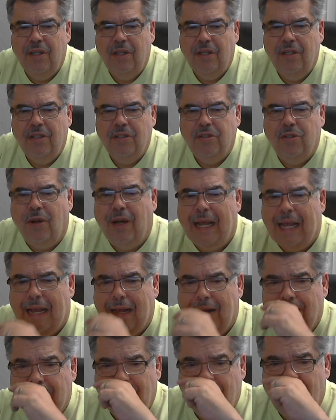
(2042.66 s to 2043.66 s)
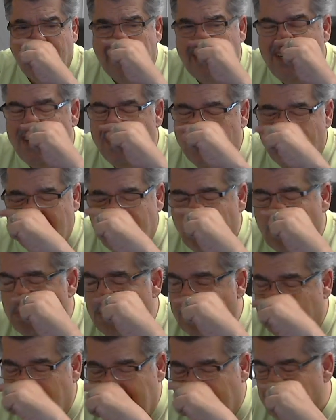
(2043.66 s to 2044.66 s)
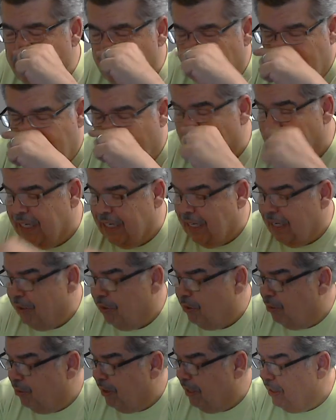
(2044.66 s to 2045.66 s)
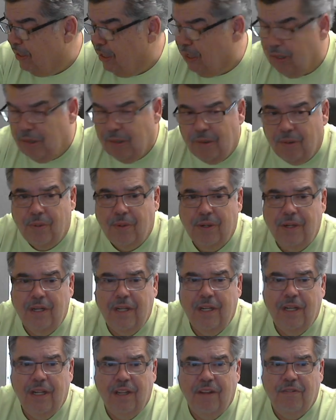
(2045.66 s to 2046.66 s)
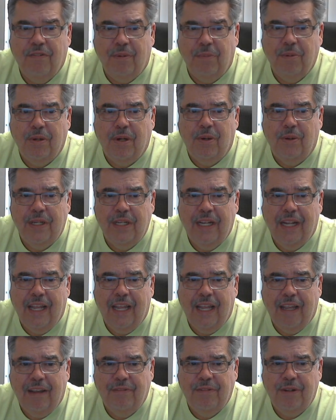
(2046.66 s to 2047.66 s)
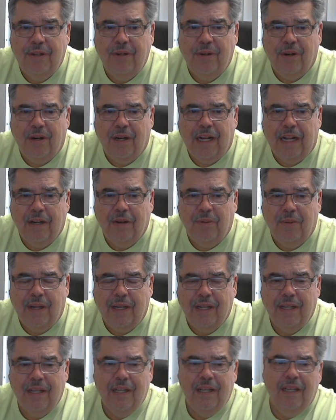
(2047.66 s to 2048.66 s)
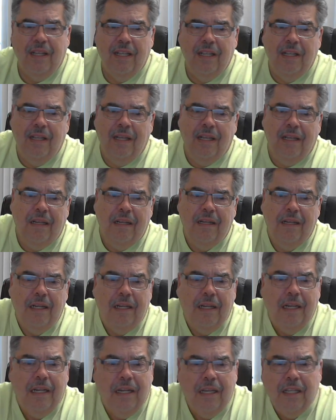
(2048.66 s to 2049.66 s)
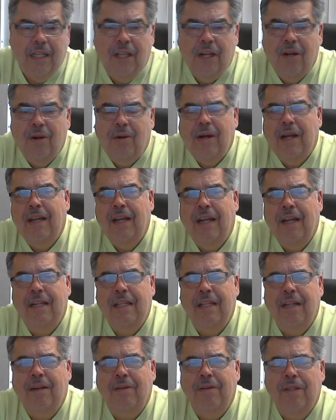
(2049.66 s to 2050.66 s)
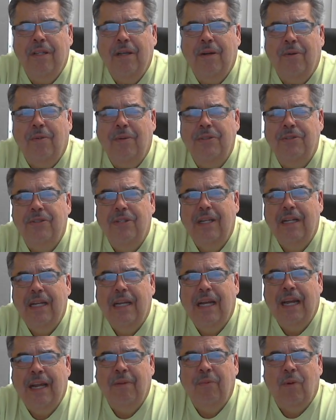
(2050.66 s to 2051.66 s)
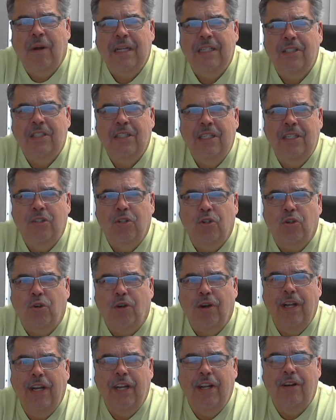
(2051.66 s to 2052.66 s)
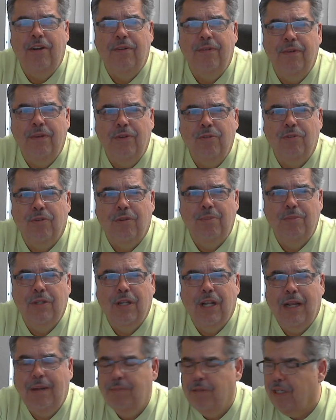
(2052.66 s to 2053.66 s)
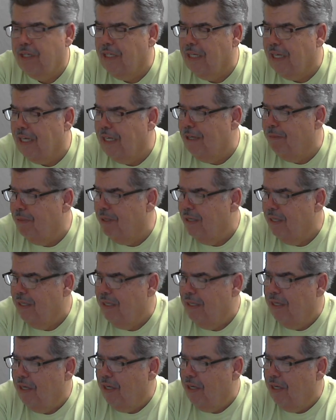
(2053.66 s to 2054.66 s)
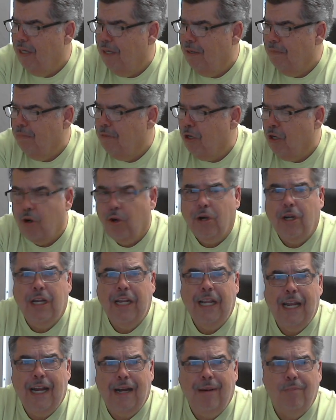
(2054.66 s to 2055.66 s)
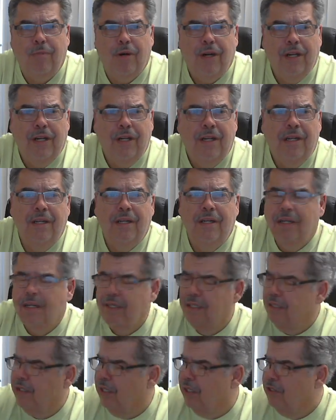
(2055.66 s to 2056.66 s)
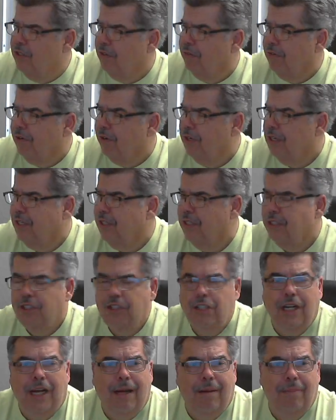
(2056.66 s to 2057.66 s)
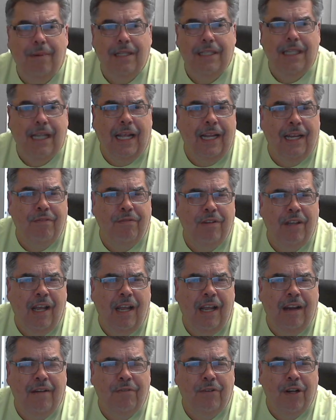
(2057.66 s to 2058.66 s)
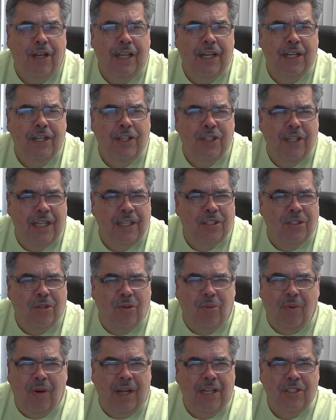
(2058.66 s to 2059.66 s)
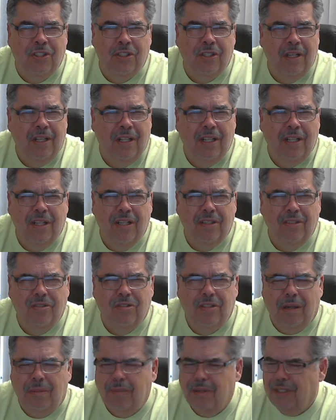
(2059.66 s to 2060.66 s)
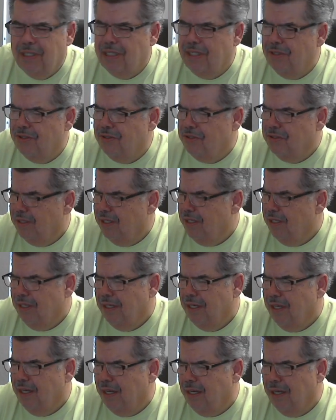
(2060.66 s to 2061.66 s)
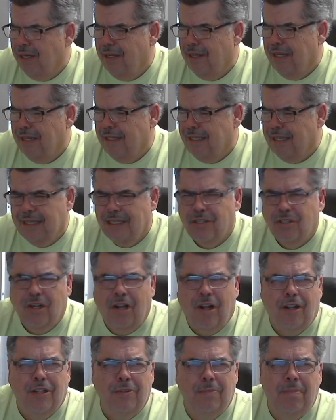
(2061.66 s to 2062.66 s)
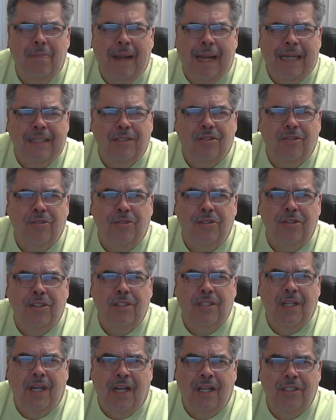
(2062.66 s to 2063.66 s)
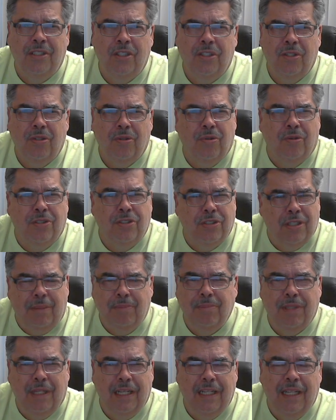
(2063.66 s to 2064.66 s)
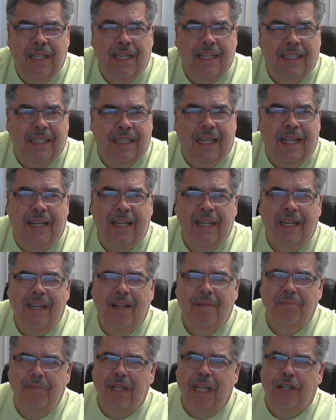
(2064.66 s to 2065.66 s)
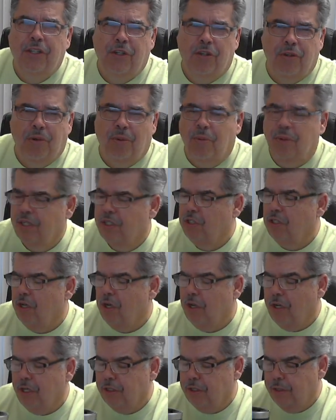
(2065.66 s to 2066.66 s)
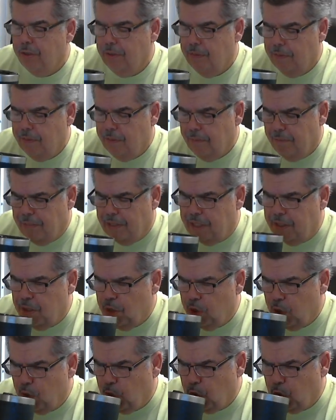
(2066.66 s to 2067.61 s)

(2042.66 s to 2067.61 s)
So, how do I know where I'm going? How do I know if I'm going to heaven or how do I? You know, I, there, there was, I watched these street interviews from time to time um, Kirk Cameron does a very good job at that. If you ever get a chance to watch some of these, uh, I think it's called Master's Touch or something like that. Not sure what it's called, but